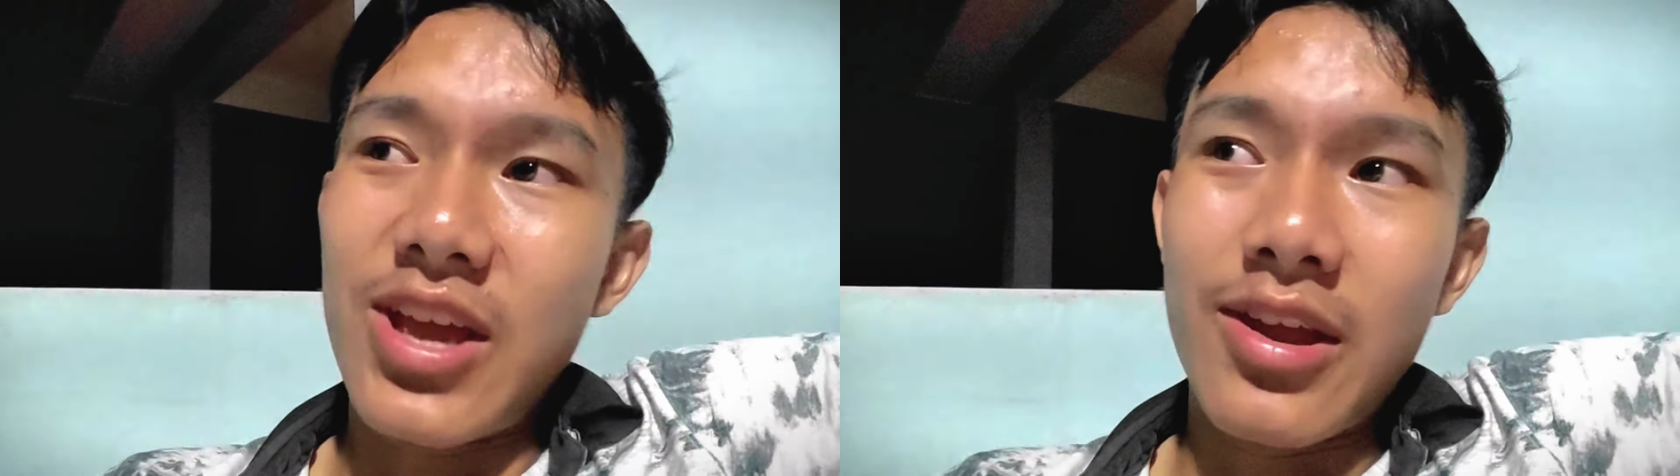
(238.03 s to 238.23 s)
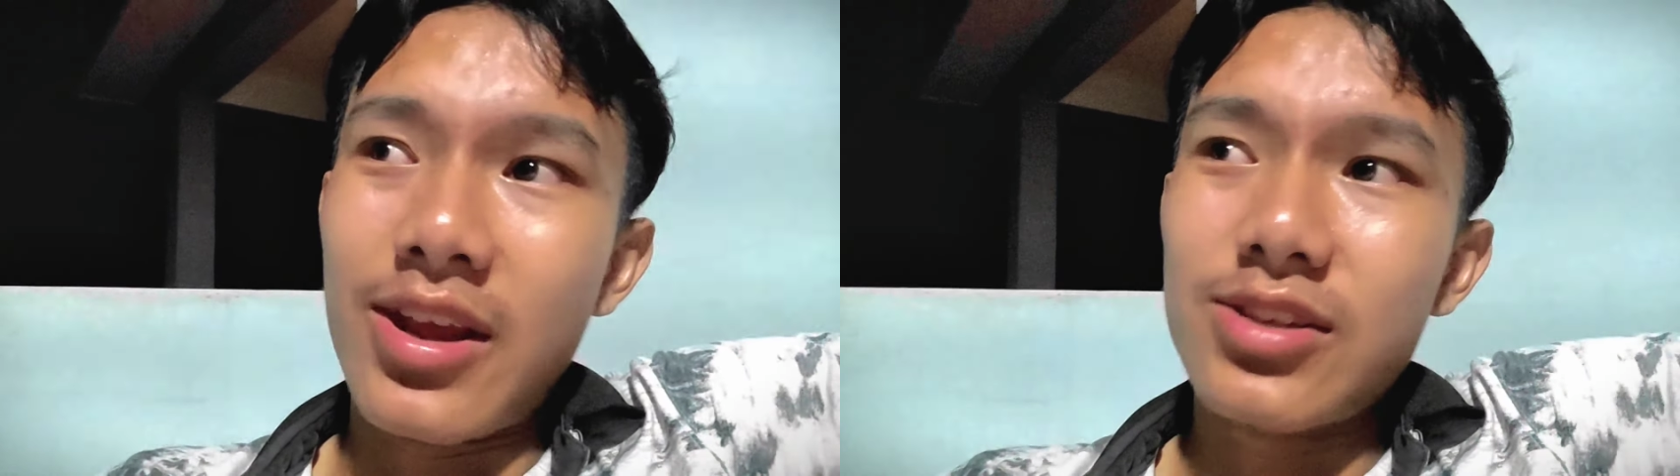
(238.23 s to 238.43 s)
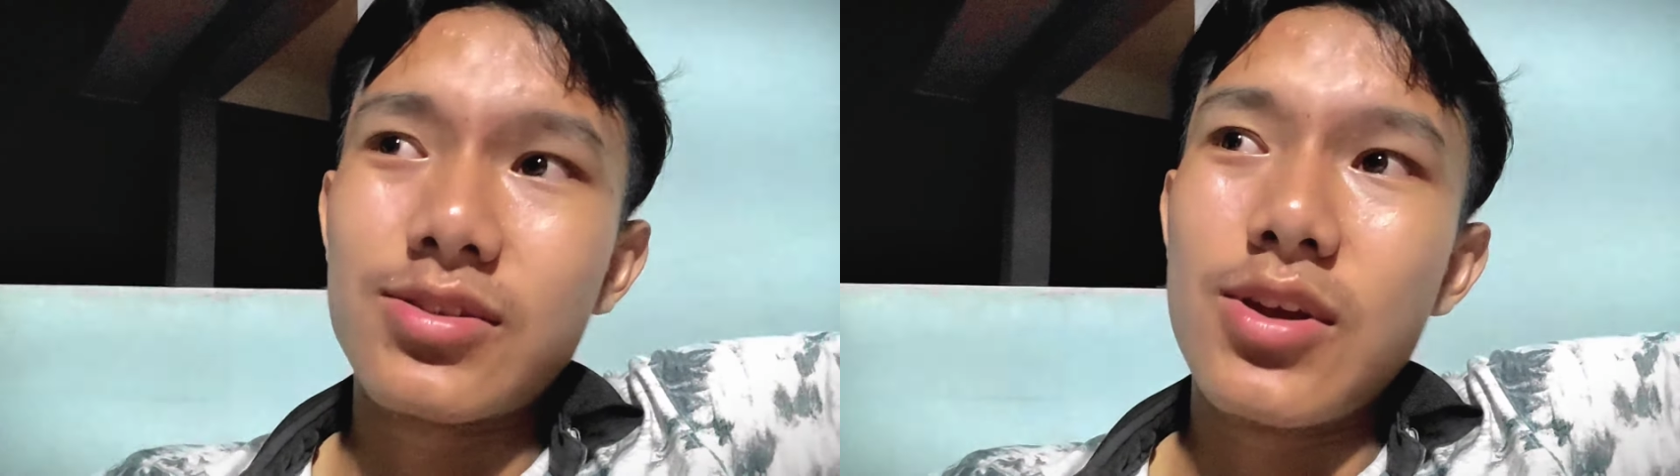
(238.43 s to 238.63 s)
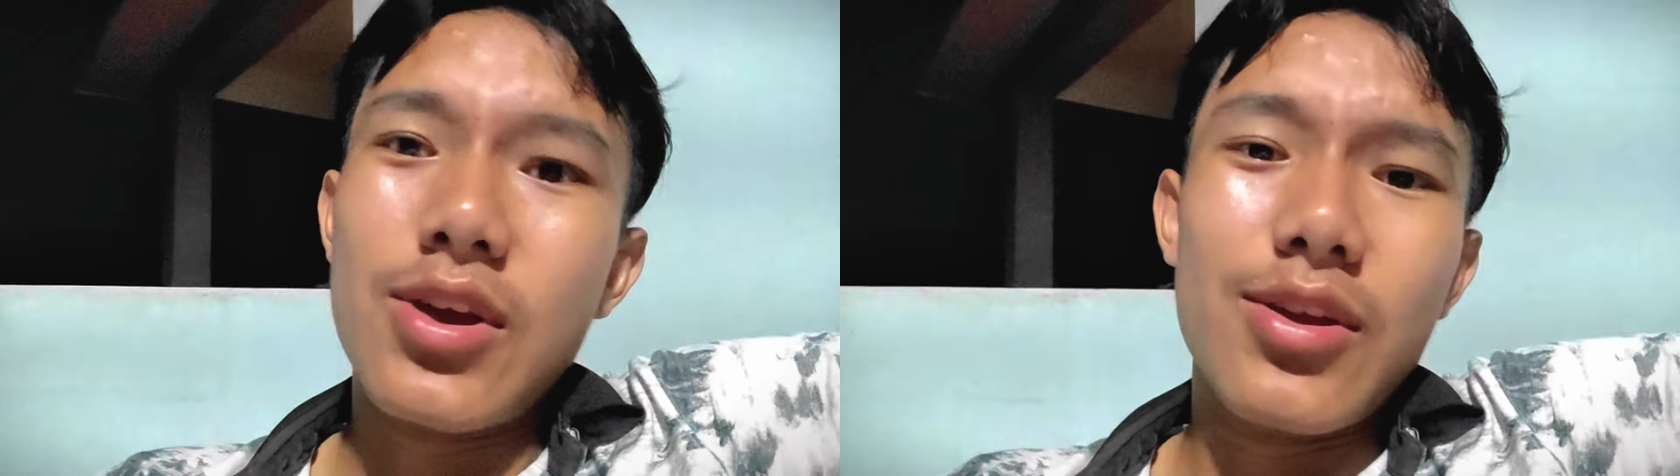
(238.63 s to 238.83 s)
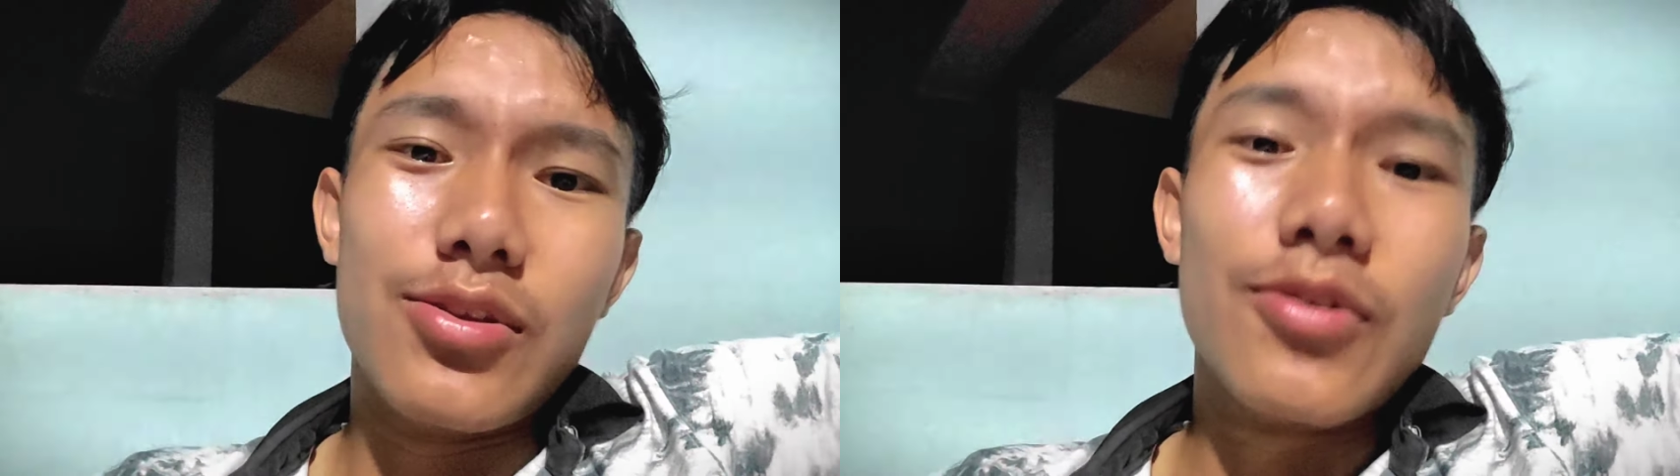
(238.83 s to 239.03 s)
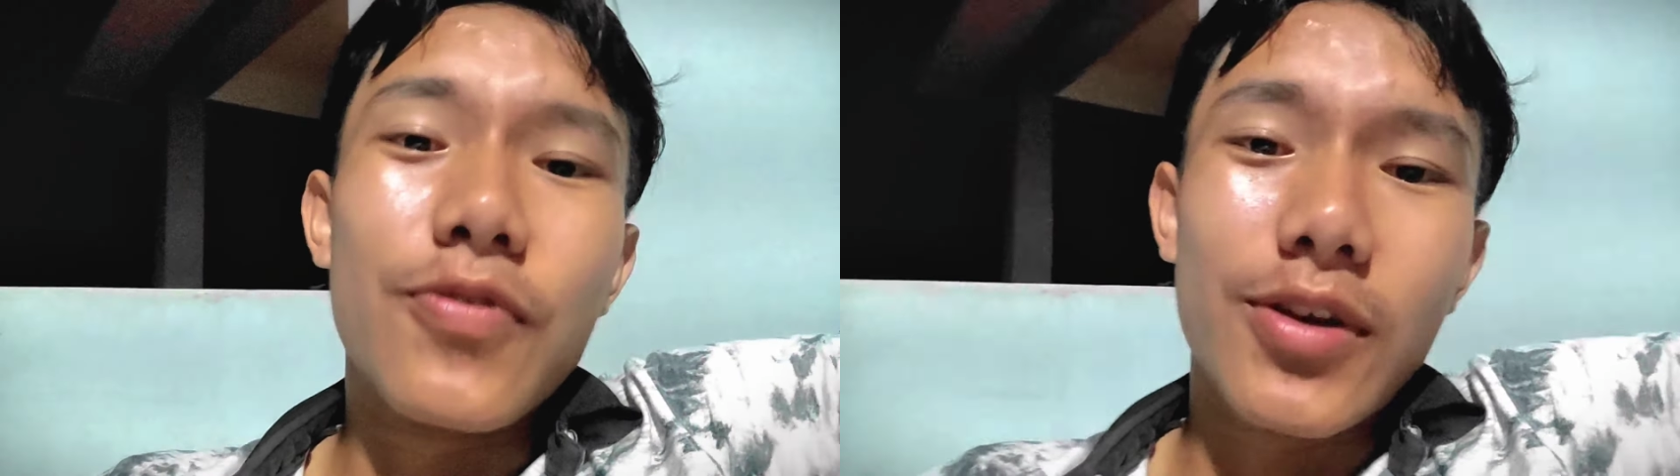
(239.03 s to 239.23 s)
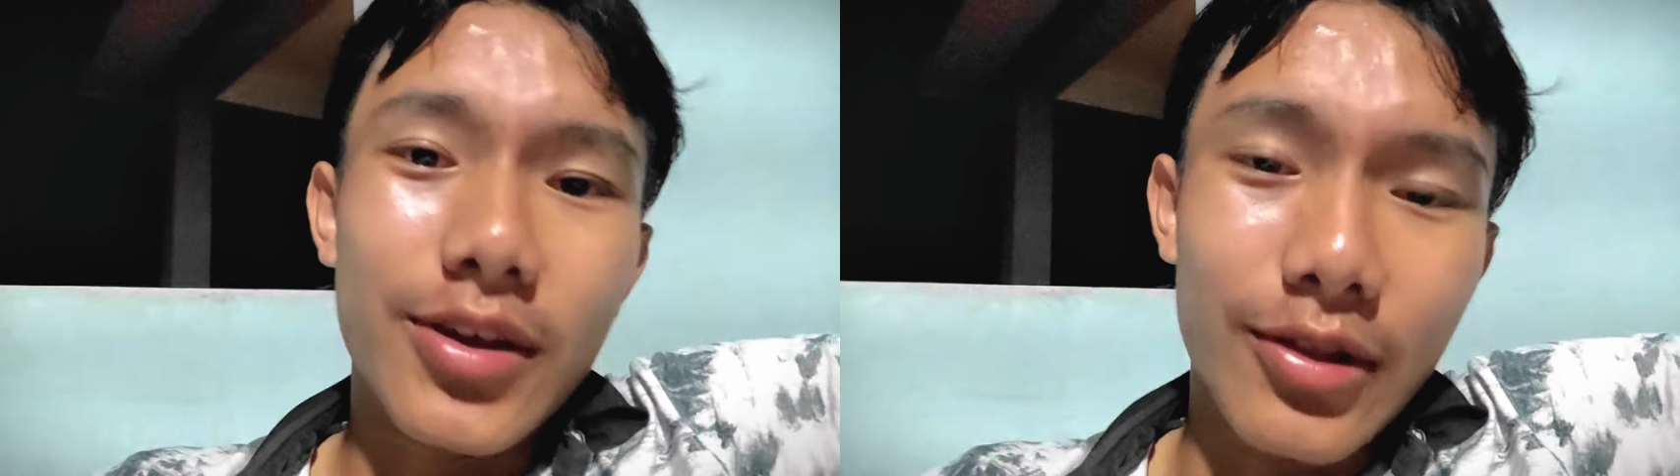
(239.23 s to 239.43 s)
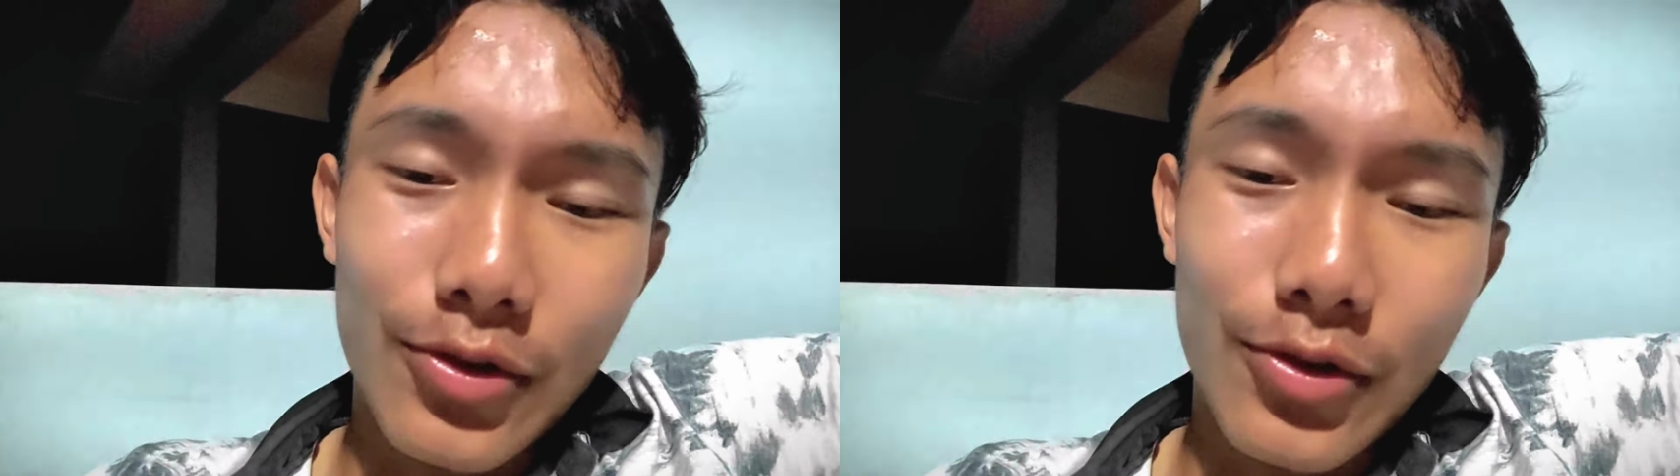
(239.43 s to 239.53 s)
day and age, you're fucking